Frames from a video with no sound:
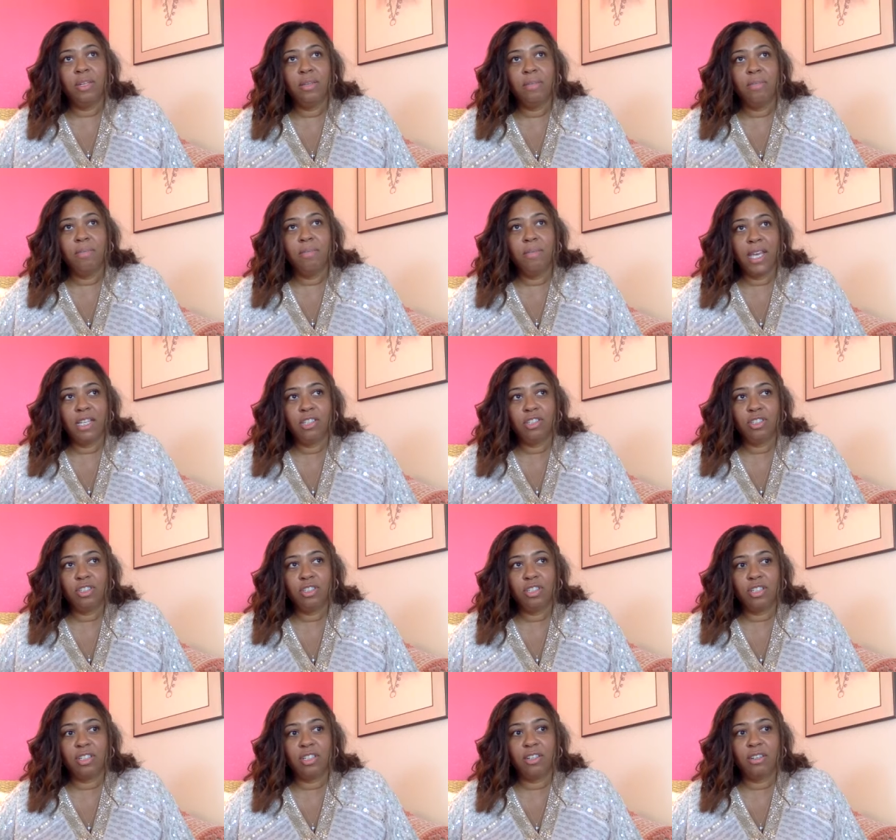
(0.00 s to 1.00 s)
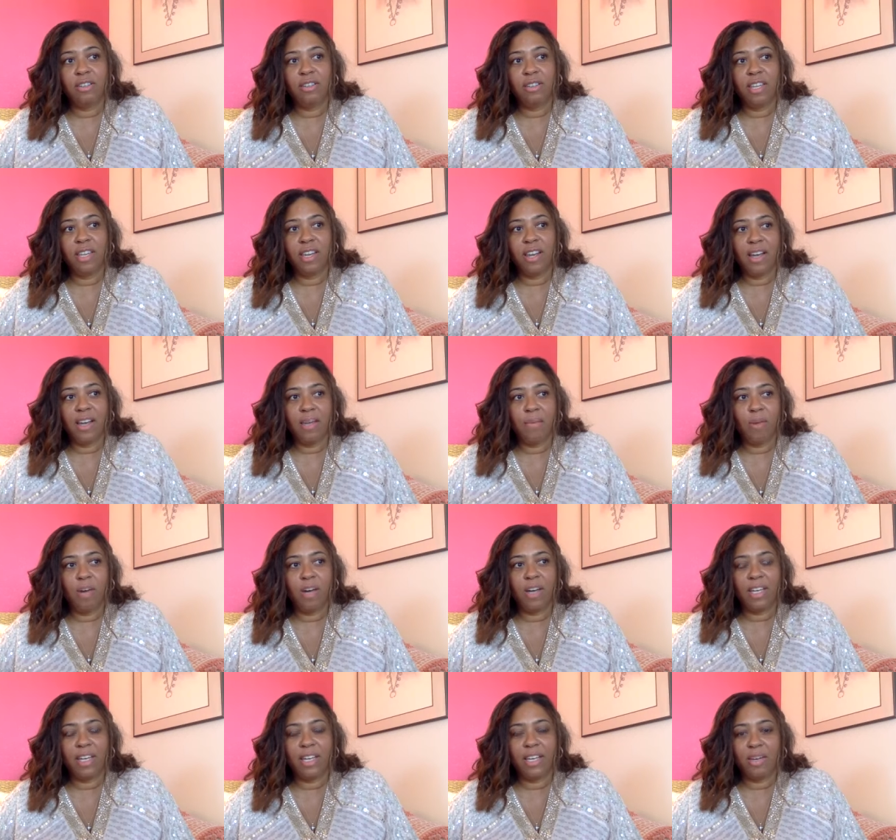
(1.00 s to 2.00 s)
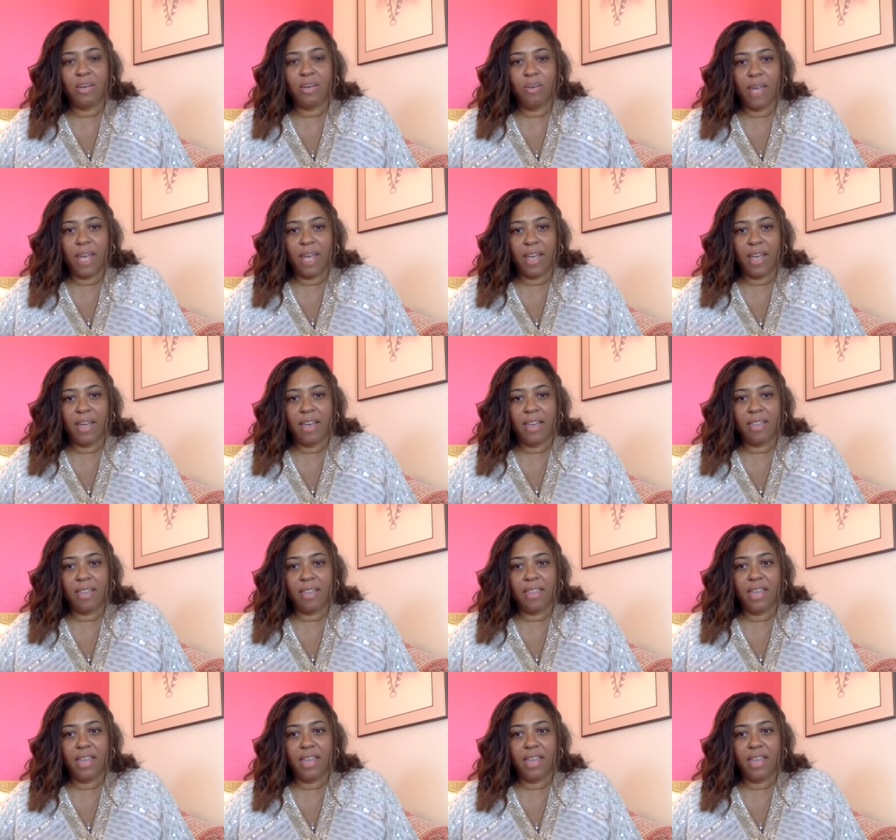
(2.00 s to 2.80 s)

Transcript: make sure that I'm walking in a way